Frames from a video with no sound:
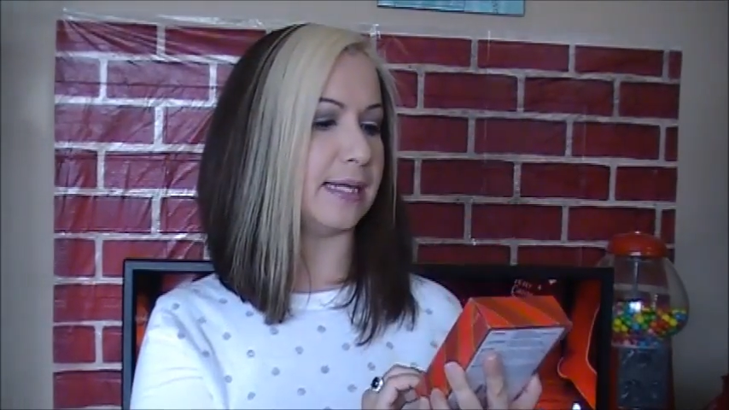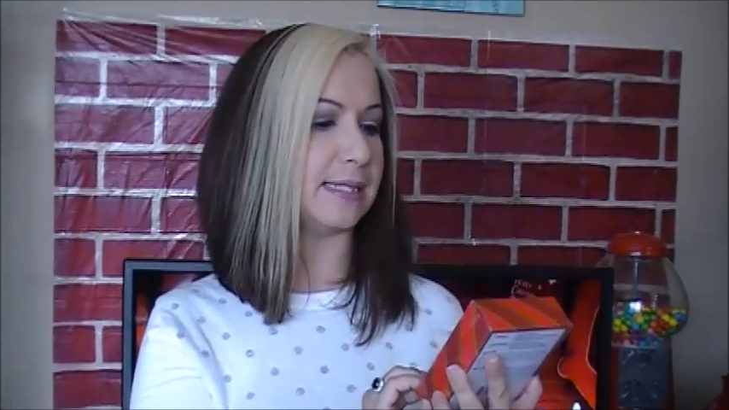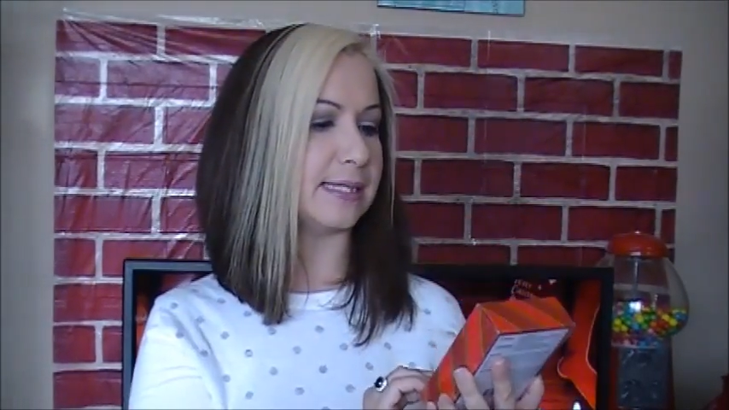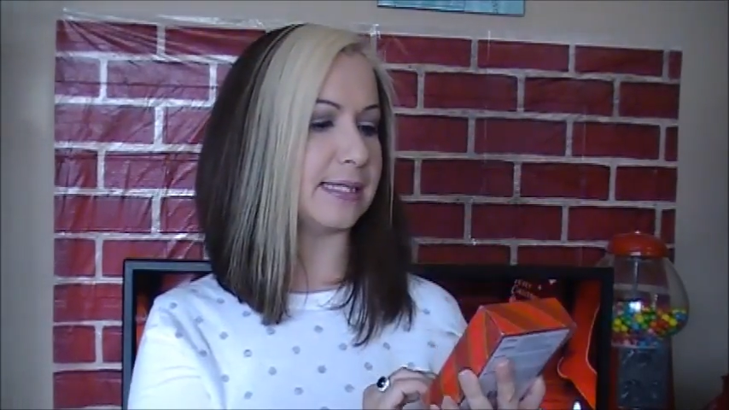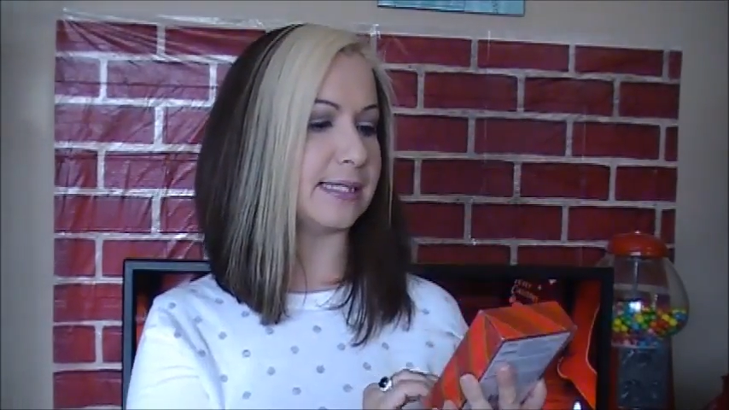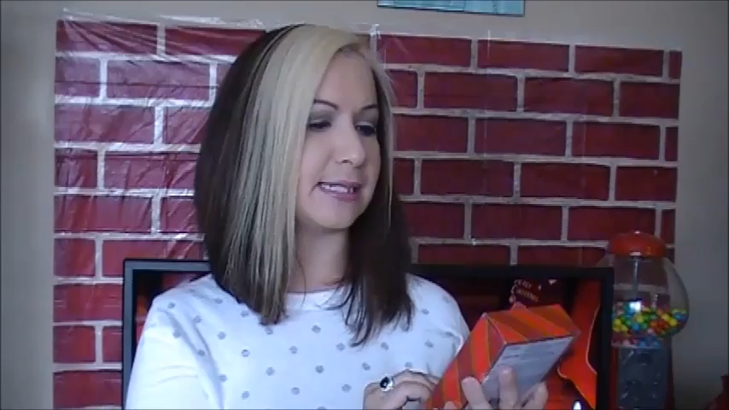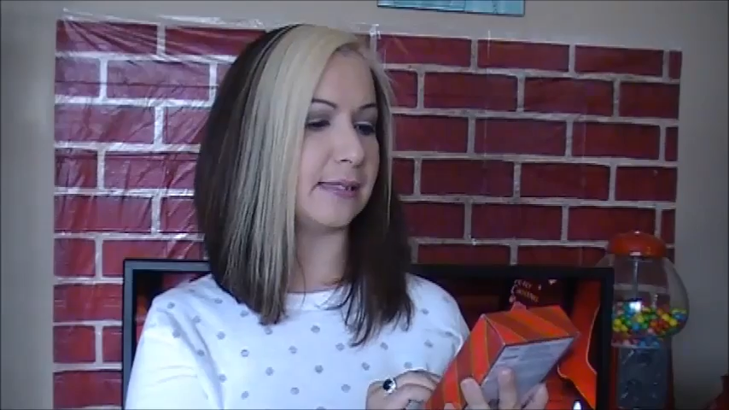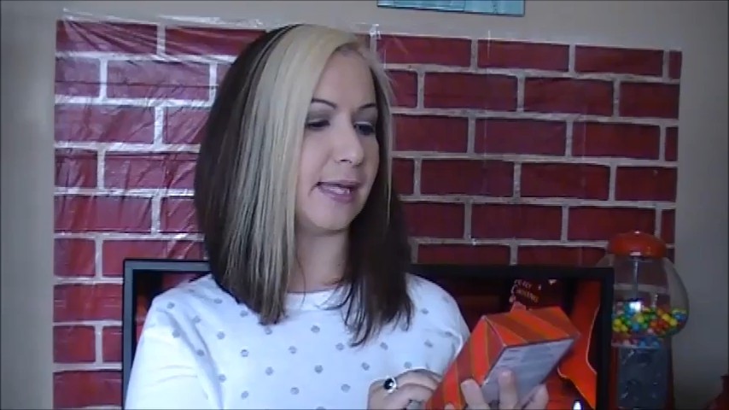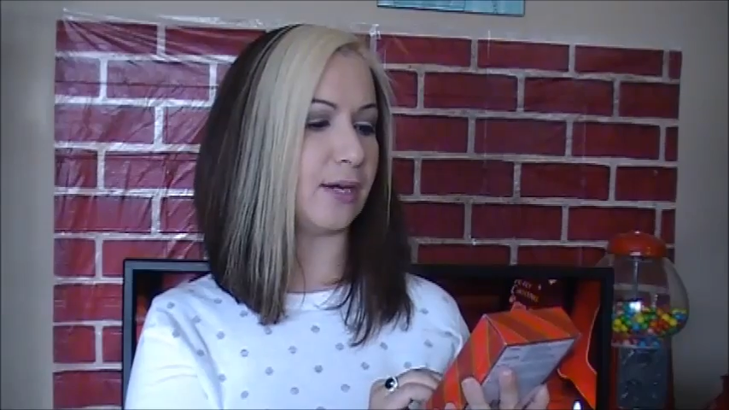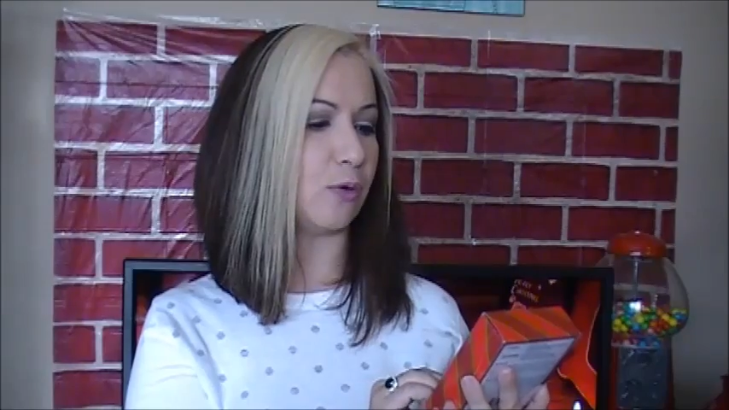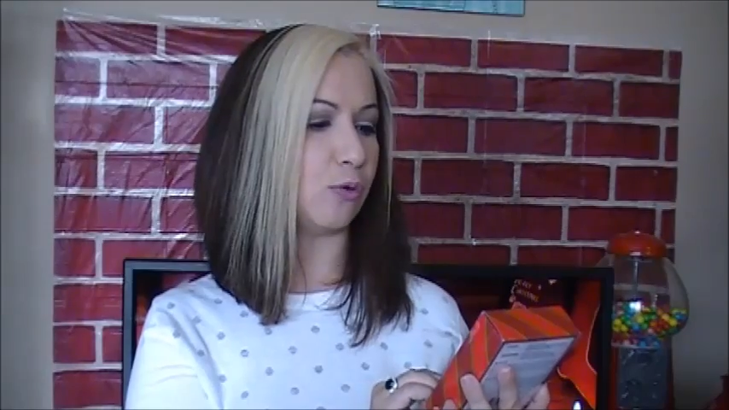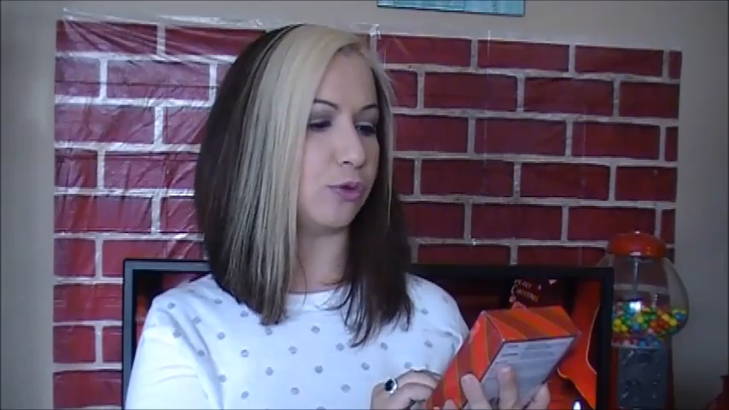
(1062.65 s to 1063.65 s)
It says tea
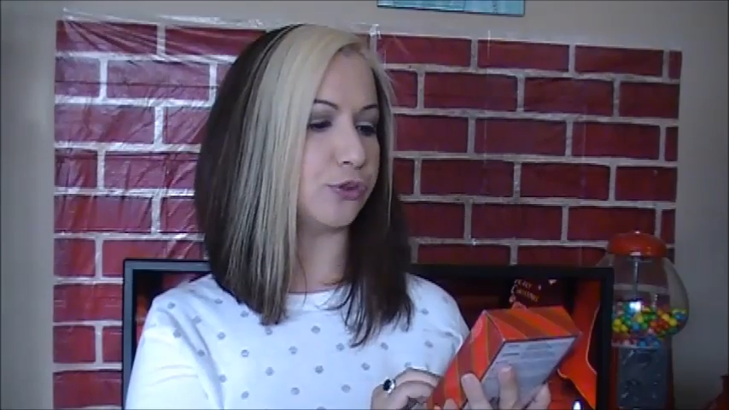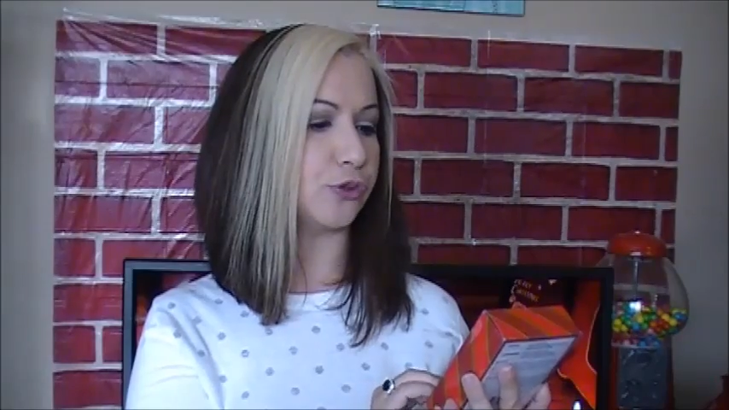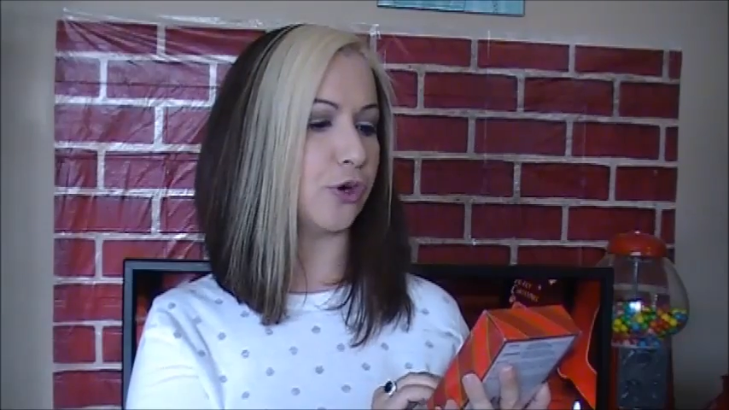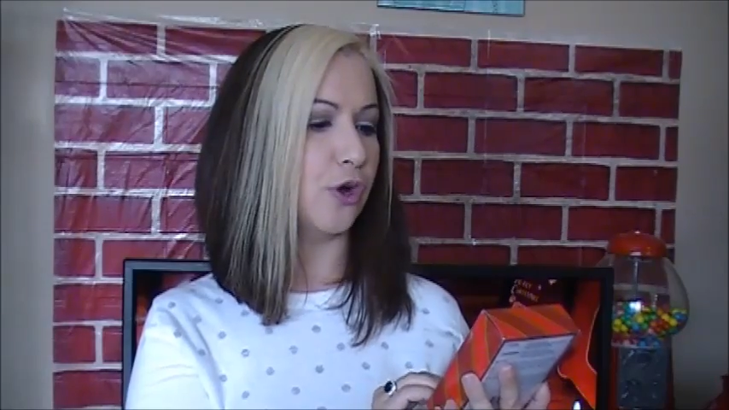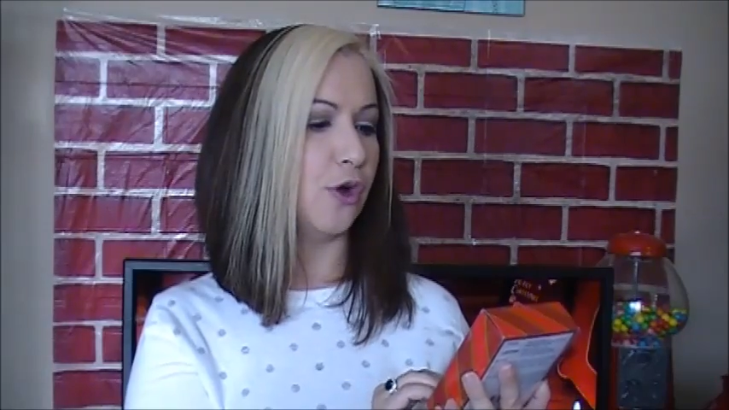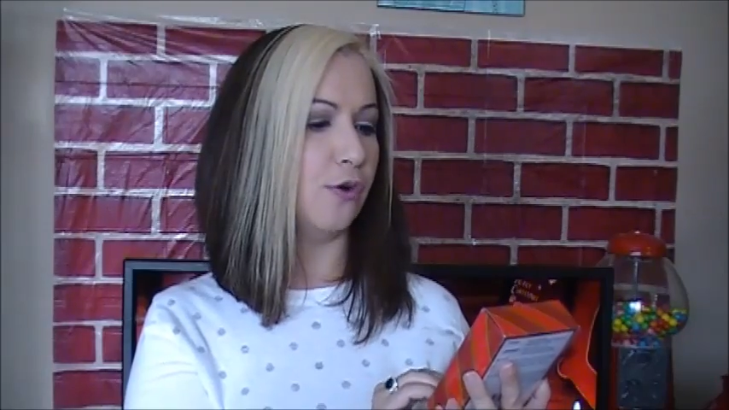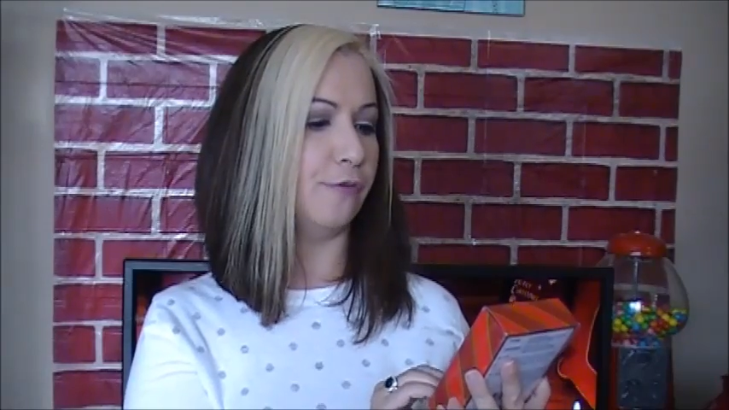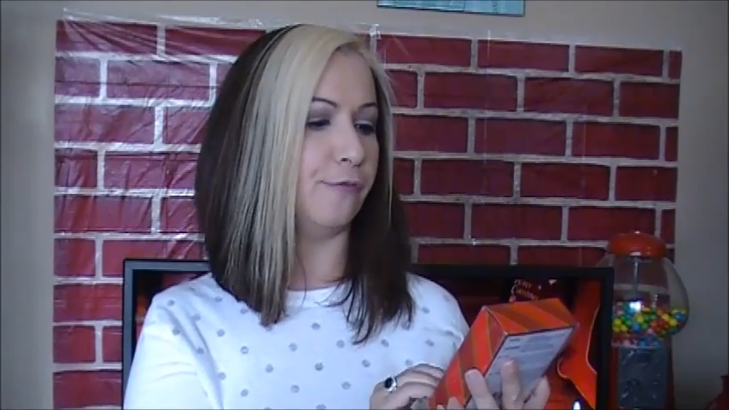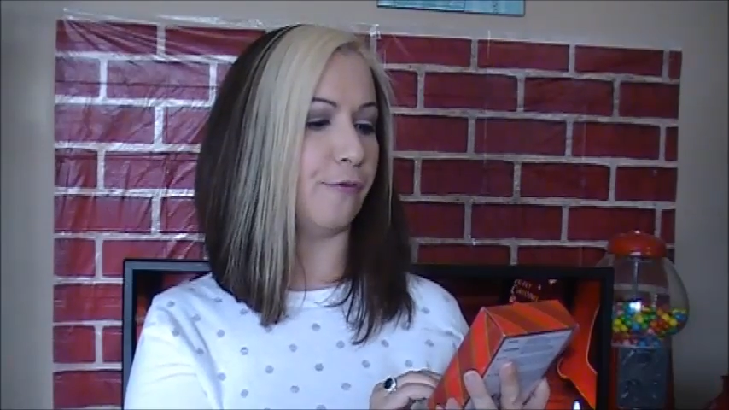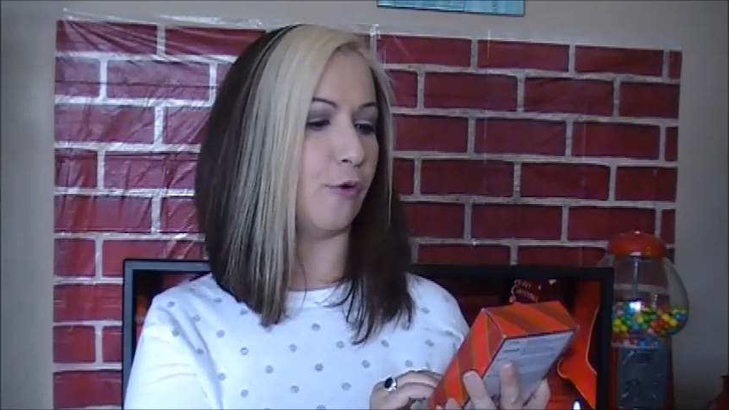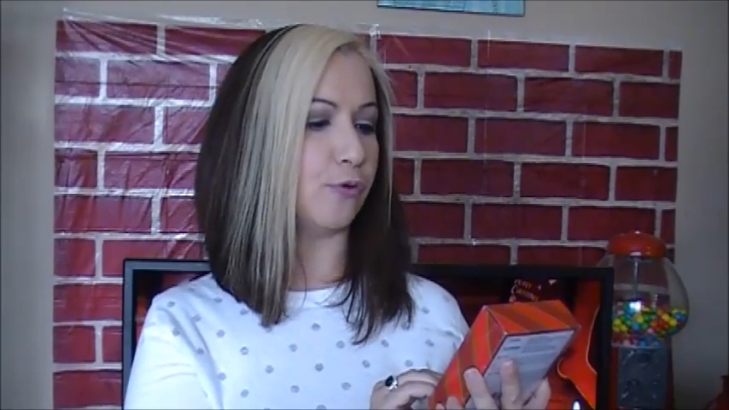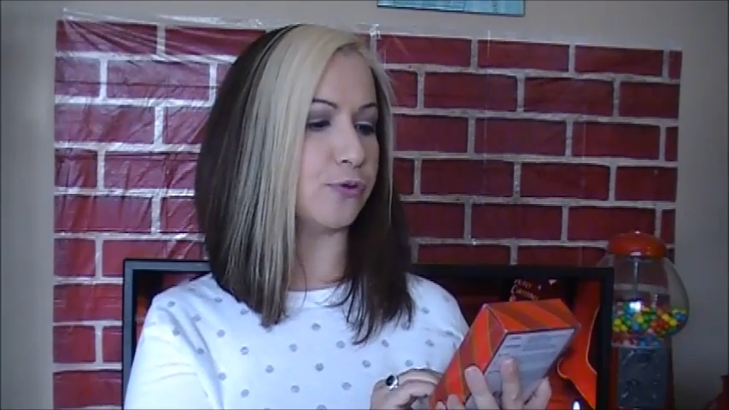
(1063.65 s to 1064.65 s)
light holder,
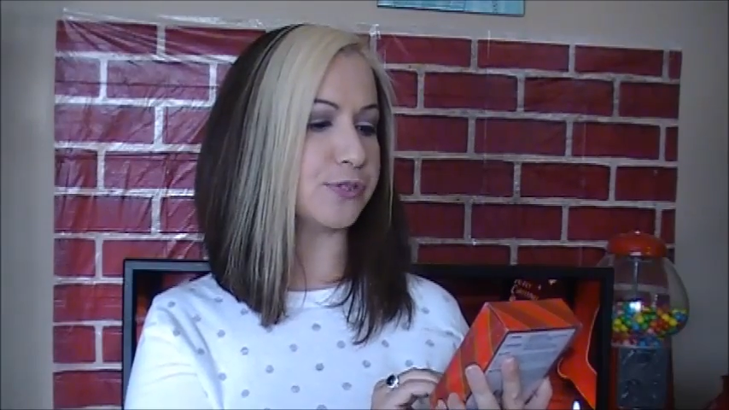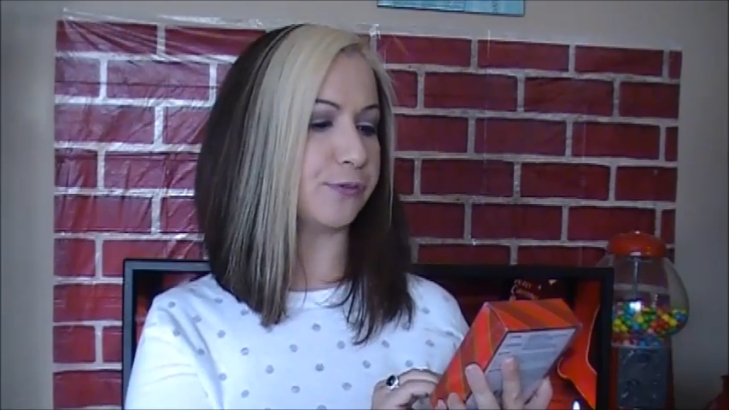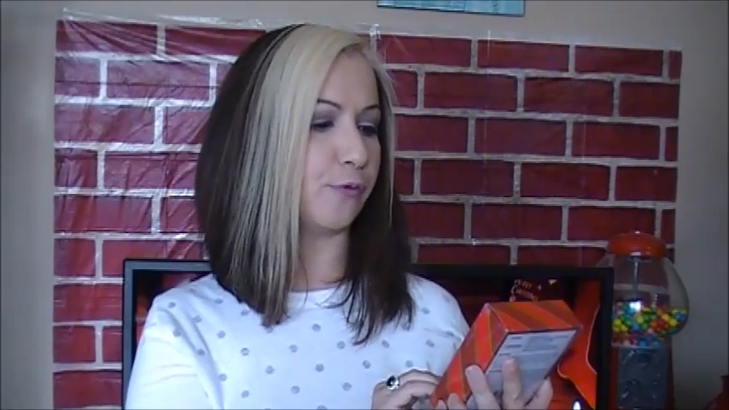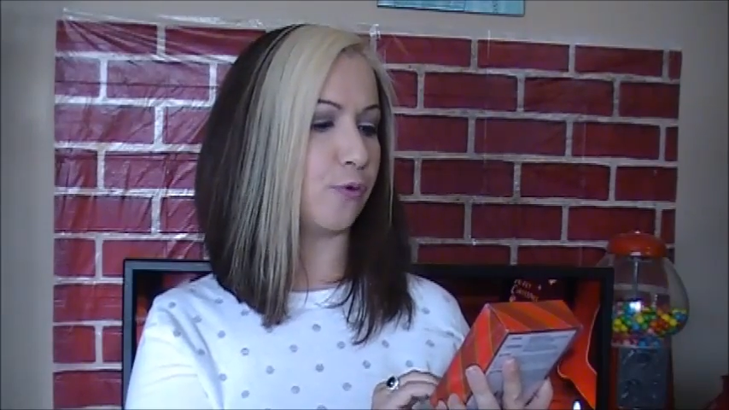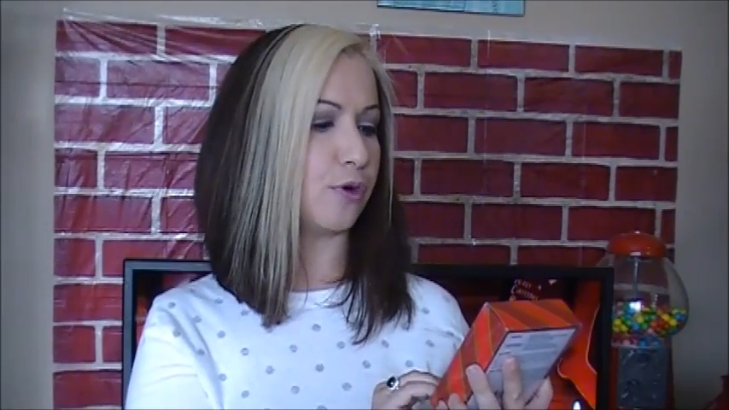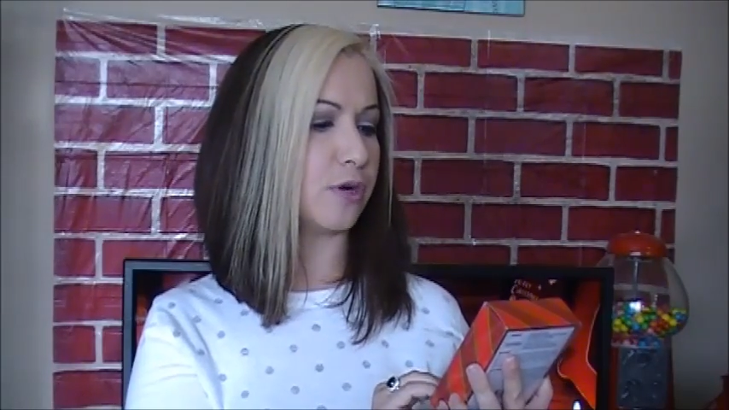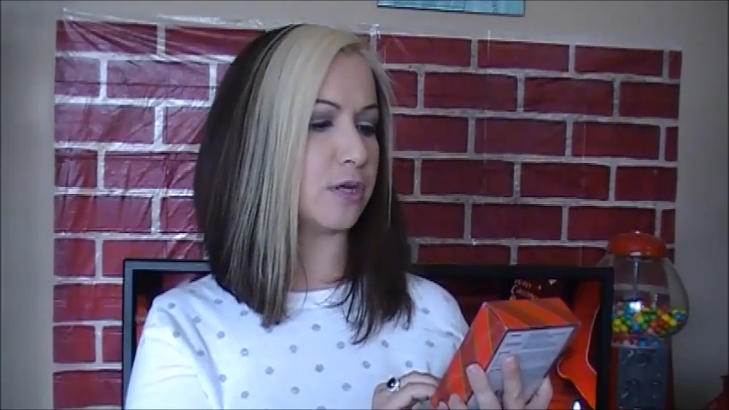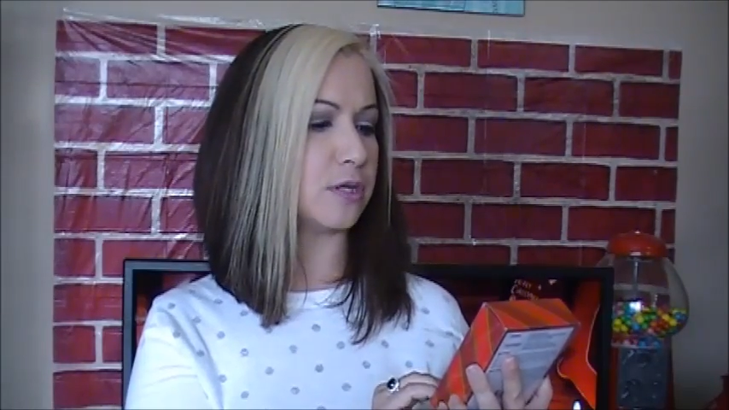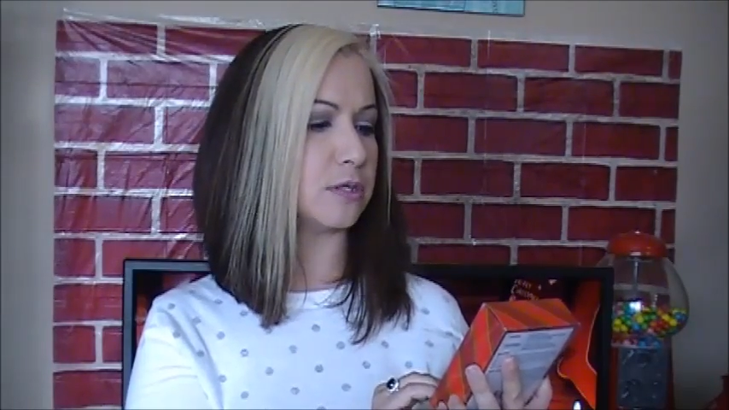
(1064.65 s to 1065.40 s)
photosphore.